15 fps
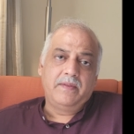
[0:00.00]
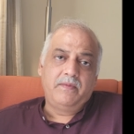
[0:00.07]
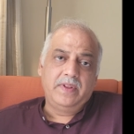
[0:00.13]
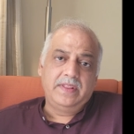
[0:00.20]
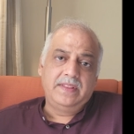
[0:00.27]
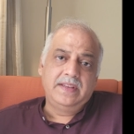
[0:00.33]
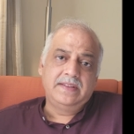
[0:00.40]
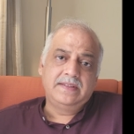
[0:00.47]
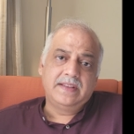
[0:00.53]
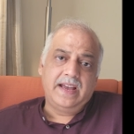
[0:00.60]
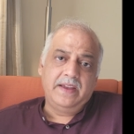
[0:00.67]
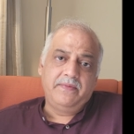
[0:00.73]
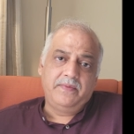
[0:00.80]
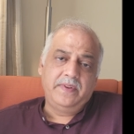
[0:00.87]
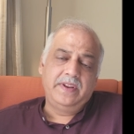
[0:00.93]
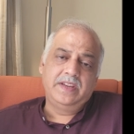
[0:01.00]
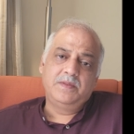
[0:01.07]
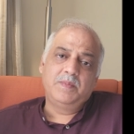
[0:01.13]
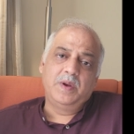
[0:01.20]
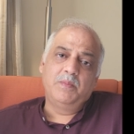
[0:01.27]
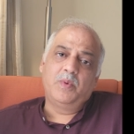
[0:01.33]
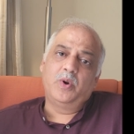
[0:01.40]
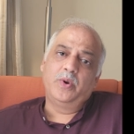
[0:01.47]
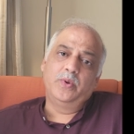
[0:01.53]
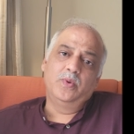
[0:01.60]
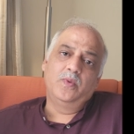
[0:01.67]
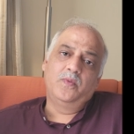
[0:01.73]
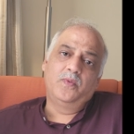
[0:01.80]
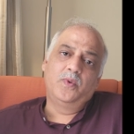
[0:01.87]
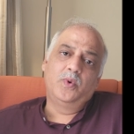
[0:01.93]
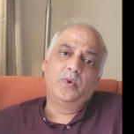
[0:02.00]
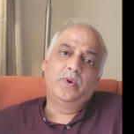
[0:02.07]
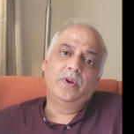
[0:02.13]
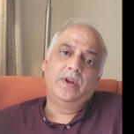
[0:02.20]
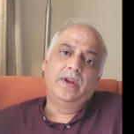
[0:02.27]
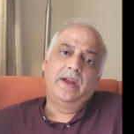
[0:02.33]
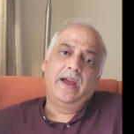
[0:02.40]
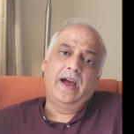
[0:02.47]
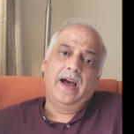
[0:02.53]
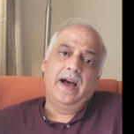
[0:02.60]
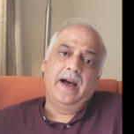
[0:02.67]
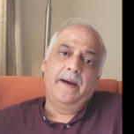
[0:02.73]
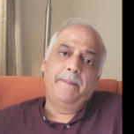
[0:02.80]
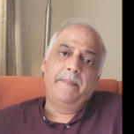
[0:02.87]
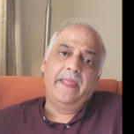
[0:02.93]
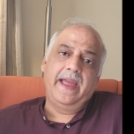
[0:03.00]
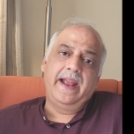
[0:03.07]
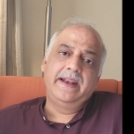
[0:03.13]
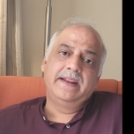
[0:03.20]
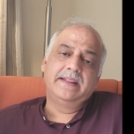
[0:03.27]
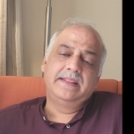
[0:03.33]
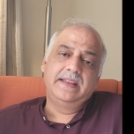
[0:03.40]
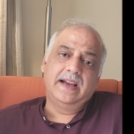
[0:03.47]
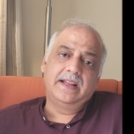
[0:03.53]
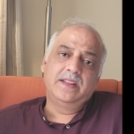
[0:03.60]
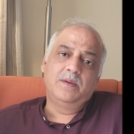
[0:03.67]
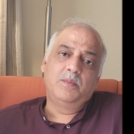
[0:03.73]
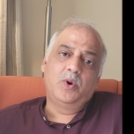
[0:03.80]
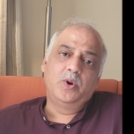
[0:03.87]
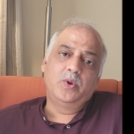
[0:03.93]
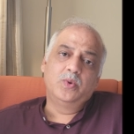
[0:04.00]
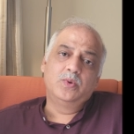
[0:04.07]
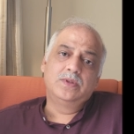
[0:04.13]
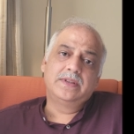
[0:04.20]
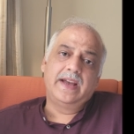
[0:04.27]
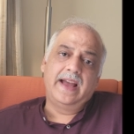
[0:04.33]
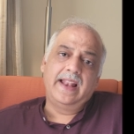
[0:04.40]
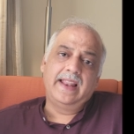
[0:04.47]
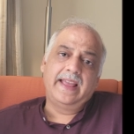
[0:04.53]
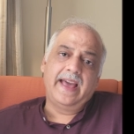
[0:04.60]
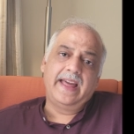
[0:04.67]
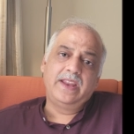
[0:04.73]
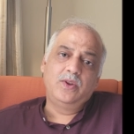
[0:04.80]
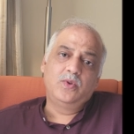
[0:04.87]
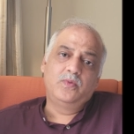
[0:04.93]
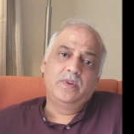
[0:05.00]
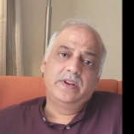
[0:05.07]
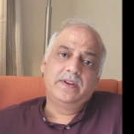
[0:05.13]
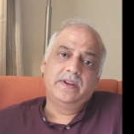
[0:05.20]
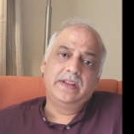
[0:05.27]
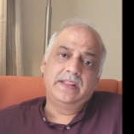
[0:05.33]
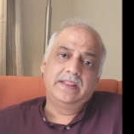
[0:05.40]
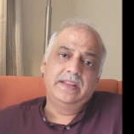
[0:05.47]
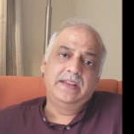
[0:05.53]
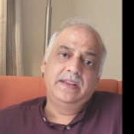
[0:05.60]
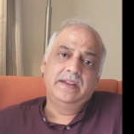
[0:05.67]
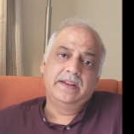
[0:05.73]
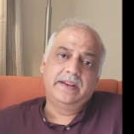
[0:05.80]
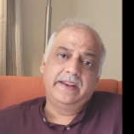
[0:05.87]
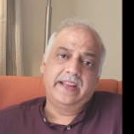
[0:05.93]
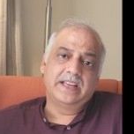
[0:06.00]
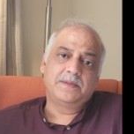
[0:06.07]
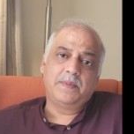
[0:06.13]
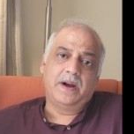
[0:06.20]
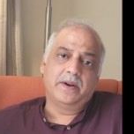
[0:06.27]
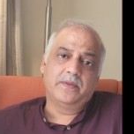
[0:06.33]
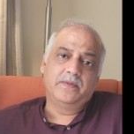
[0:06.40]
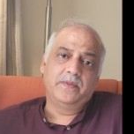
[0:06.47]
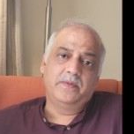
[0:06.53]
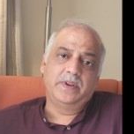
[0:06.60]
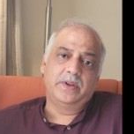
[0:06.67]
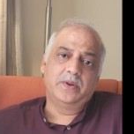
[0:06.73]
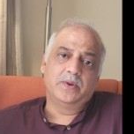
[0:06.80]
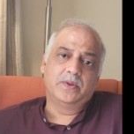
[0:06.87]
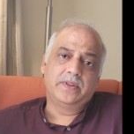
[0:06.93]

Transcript: With this, I finish my module four, uh, and the other modules I'll carry over in the next part of the video.